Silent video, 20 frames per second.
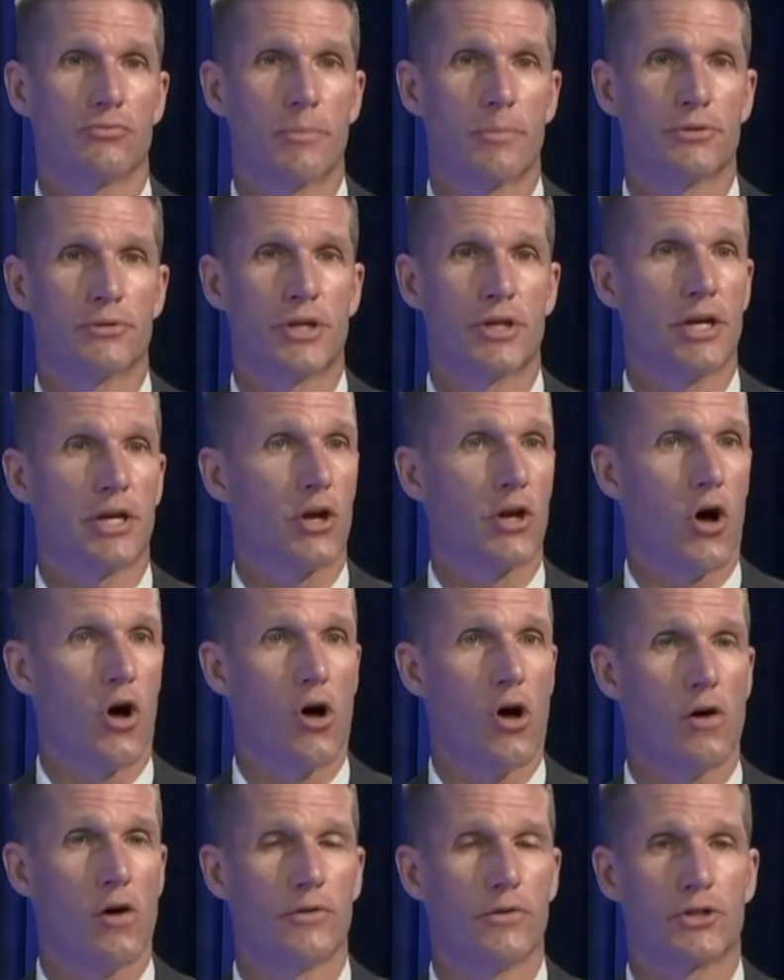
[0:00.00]
representing
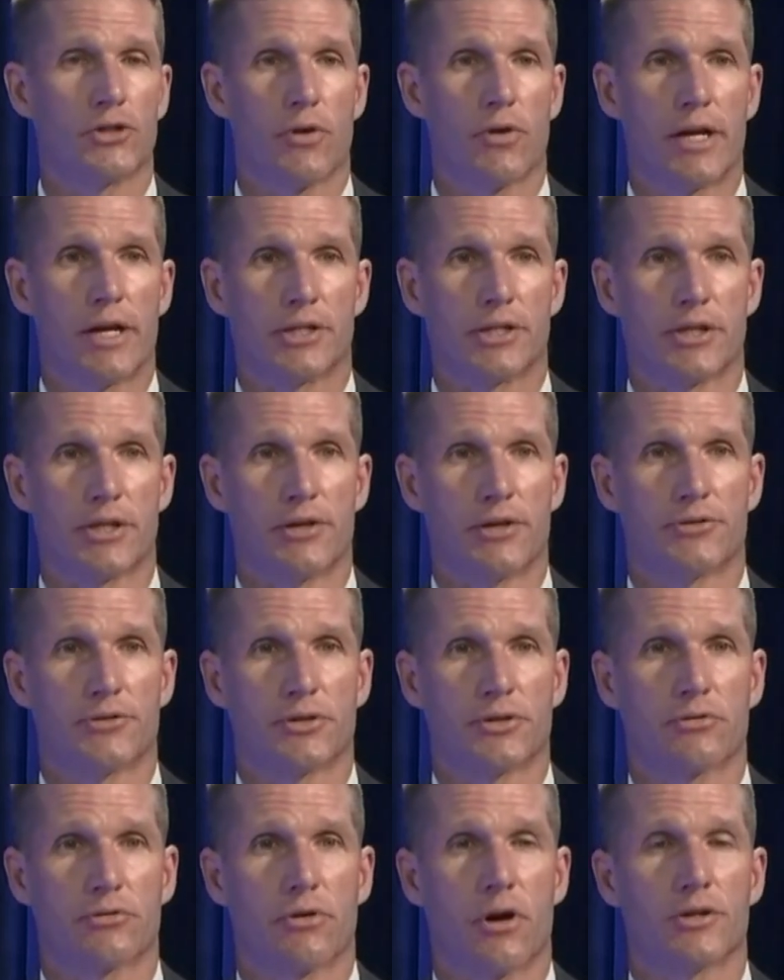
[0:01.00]
all the training centers
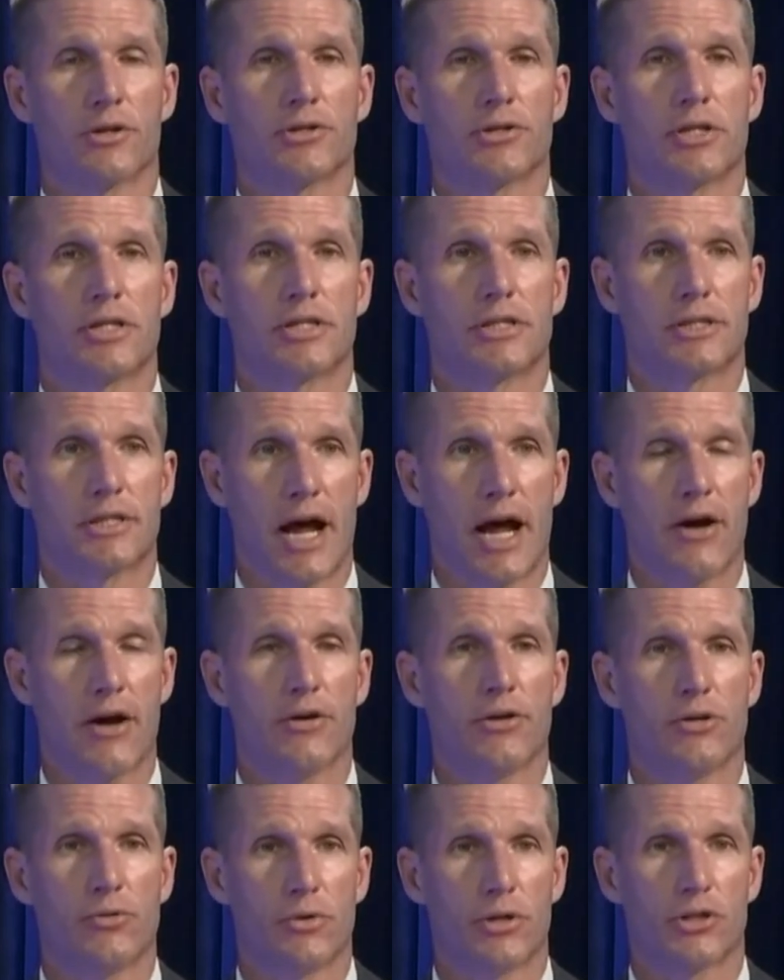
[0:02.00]
across the
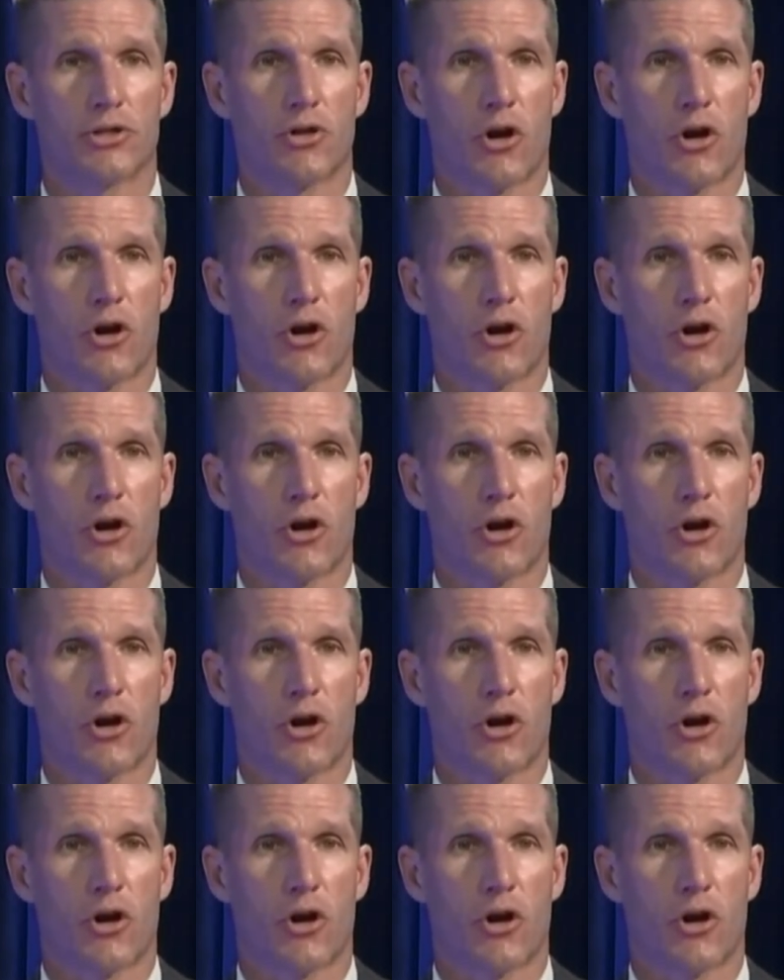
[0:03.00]
entire U.S.